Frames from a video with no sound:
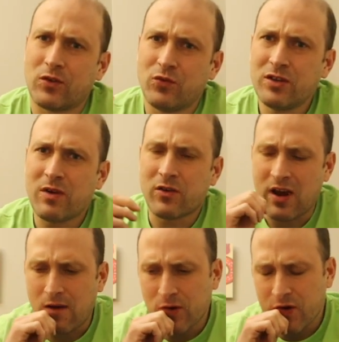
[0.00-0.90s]
The reason why I don't
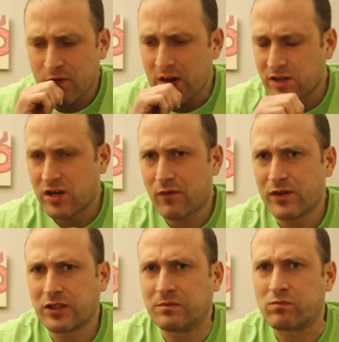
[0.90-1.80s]
have a lot of that stuff
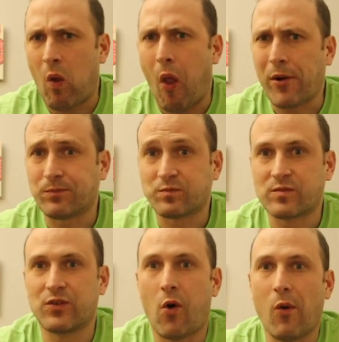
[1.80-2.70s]
is
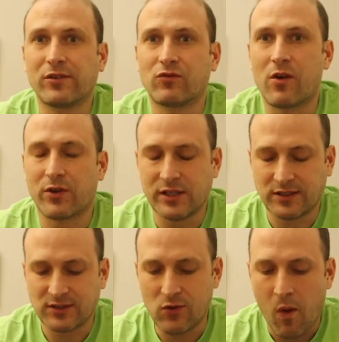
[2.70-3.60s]
I'm always around the
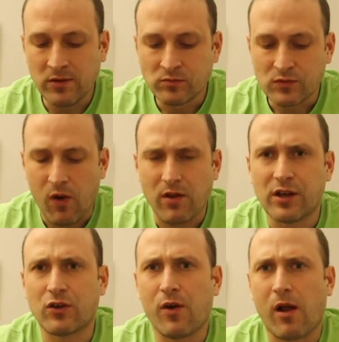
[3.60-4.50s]
kids, so it
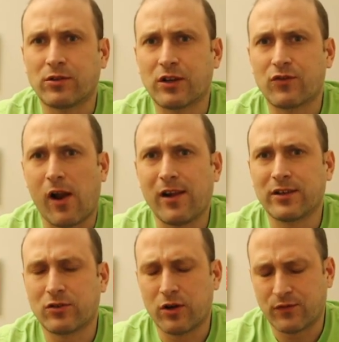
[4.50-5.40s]
takes a
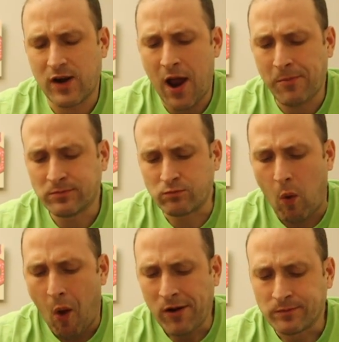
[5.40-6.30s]
lot of time.
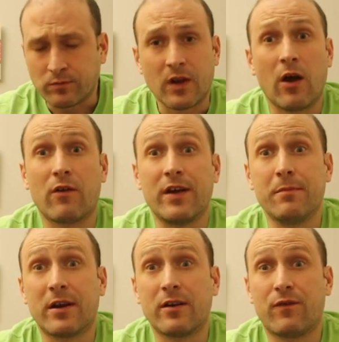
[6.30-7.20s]
I don't have
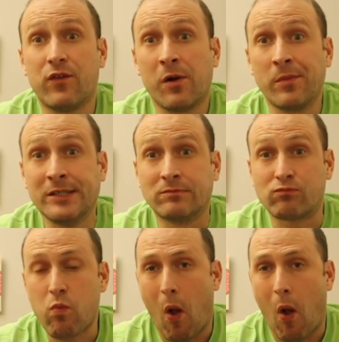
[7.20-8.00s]
anybody to film me.